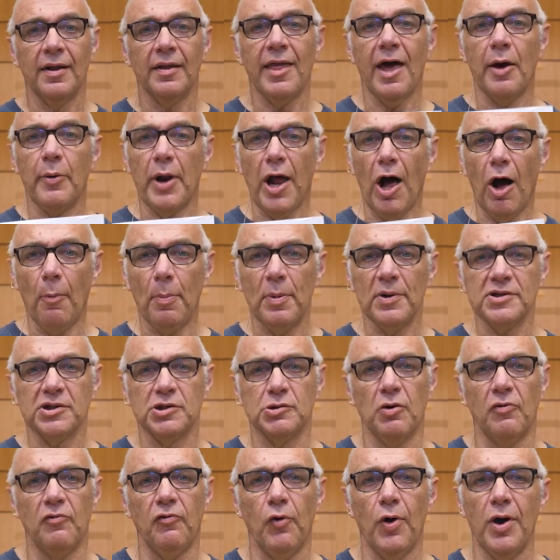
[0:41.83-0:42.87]
that would help us
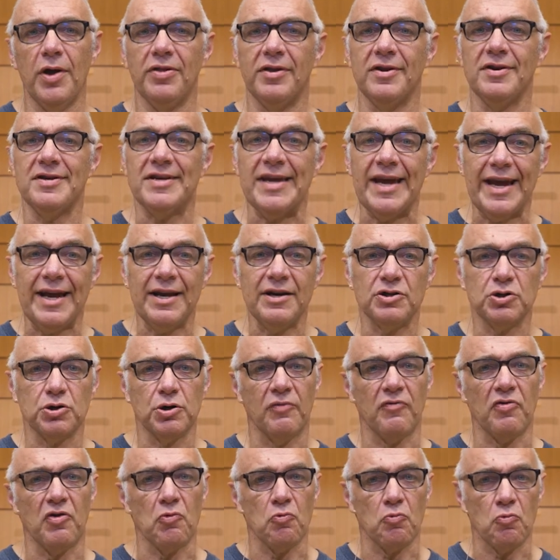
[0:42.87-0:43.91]
to avoid the
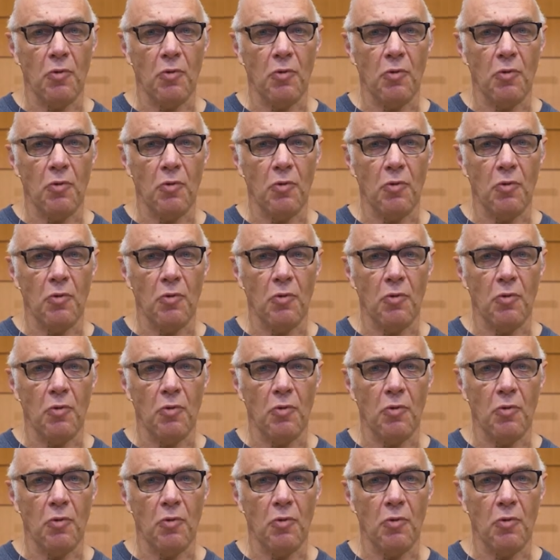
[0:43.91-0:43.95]
danger of the